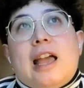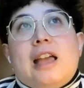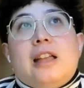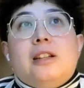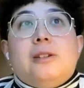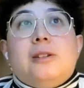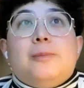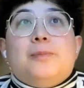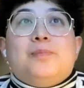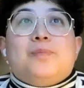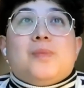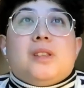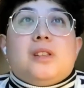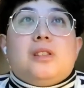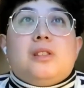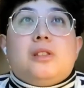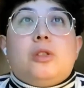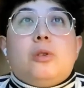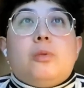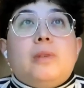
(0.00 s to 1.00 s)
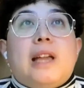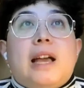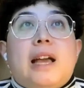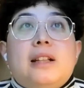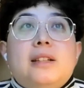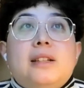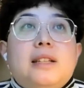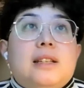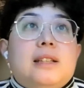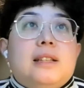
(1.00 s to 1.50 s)
And the
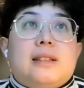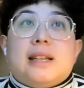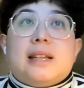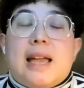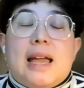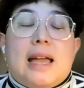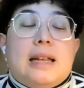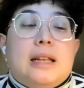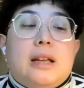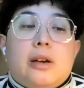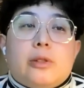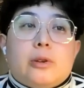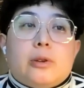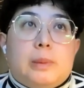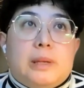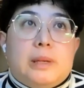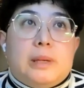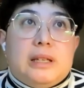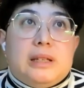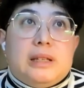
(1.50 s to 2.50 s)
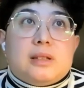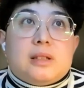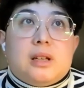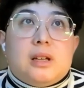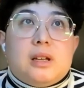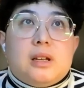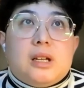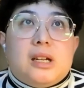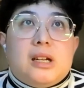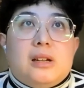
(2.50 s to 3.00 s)
reality is, like any other piece,
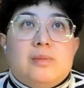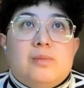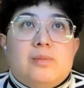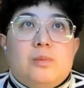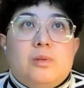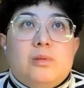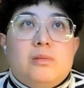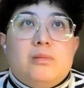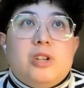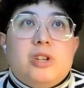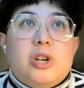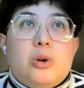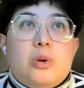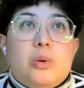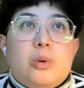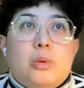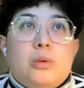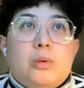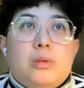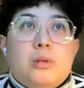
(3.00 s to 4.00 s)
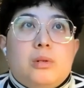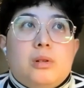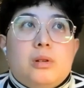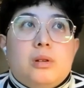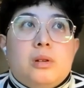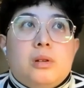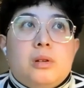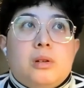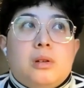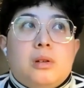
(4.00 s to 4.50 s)
uh, no
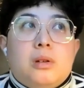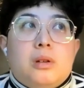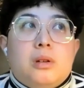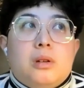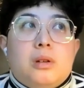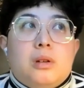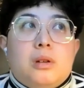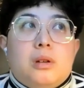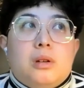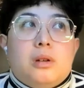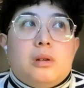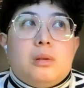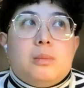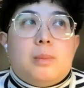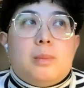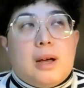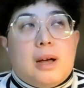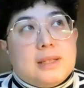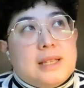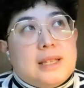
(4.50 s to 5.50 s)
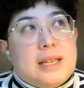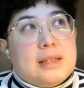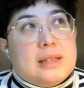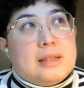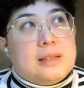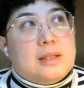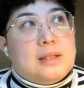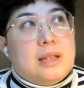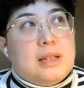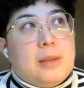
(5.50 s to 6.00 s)

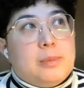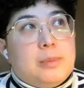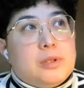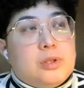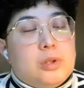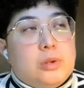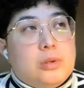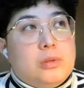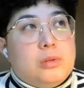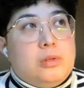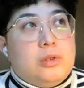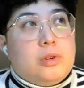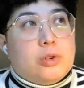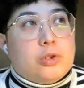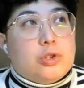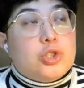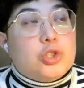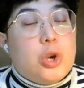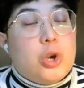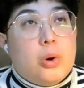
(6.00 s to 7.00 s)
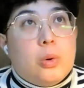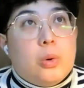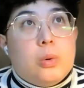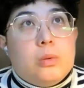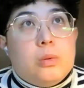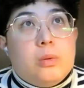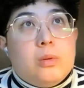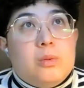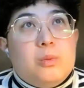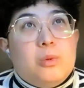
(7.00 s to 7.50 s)
podcast episode or
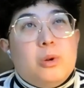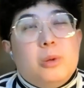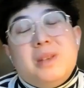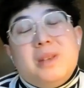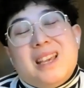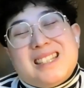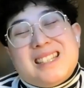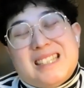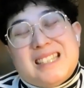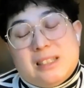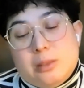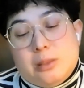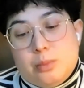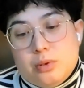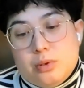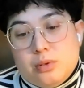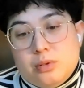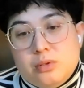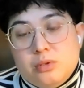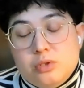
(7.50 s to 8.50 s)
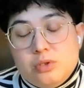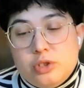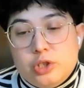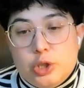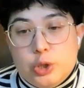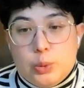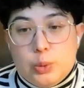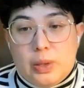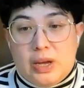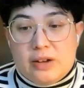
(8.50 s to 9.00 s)
show will be accessible
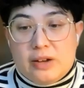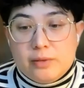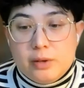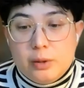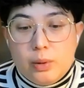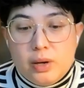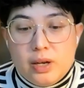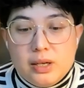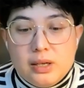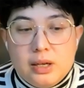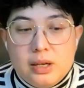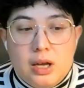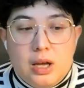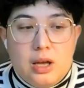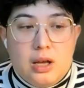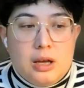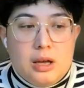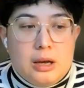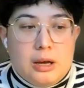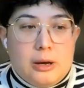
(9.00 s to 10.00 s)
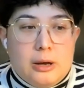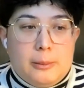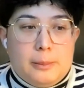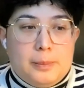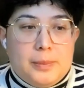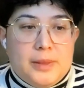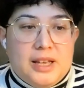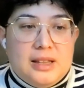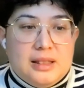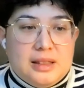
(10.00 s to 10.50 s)
to everyone.
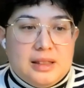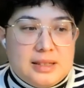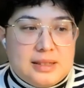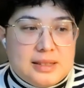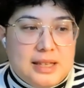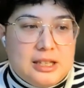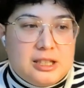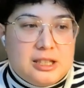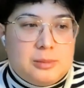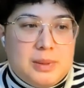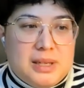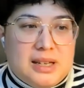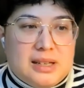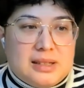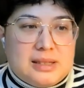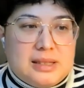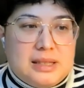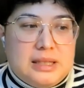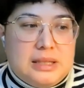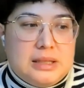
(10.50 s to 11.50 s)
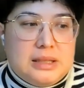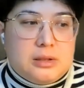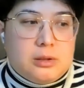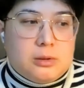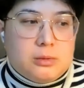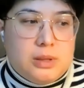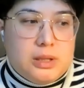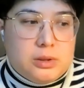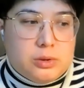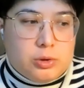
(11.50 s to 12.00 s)
Um, in this case, because it is
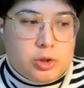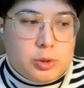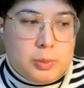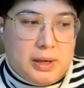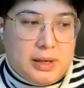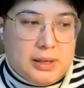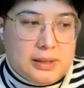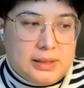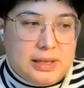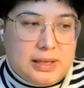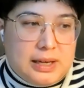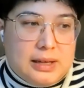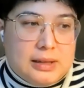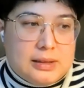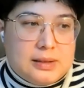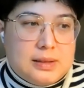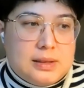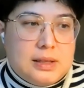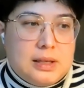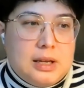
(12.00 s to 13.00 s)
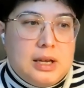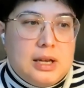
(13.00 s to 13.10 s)
a research podcast,